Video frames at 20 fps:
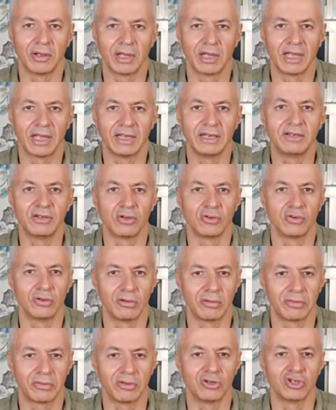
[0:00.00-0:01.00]
eternal
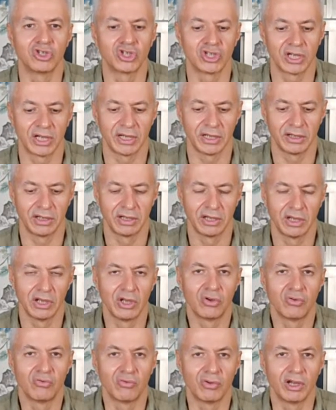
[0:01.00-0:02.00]
sunshine
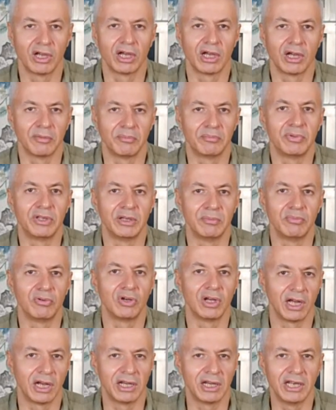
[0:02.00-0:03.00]
where people
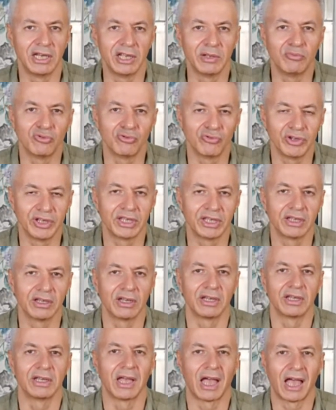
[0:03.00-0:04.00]
are laboring,
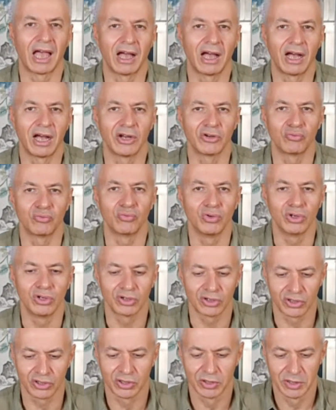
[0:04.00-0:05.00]
hard
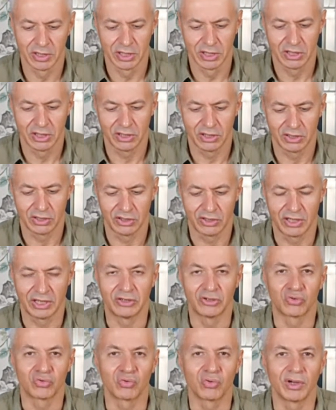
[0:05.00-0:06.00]
work, and
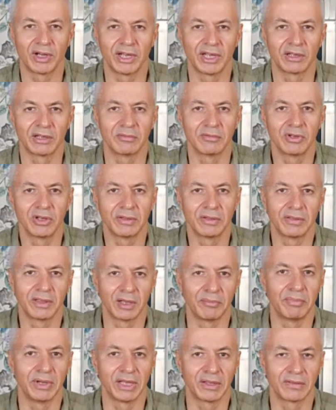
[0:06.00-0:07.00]
trying their
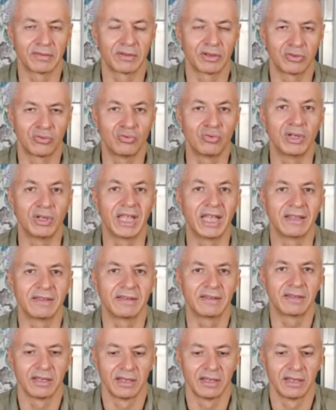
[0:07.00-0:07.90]
best to get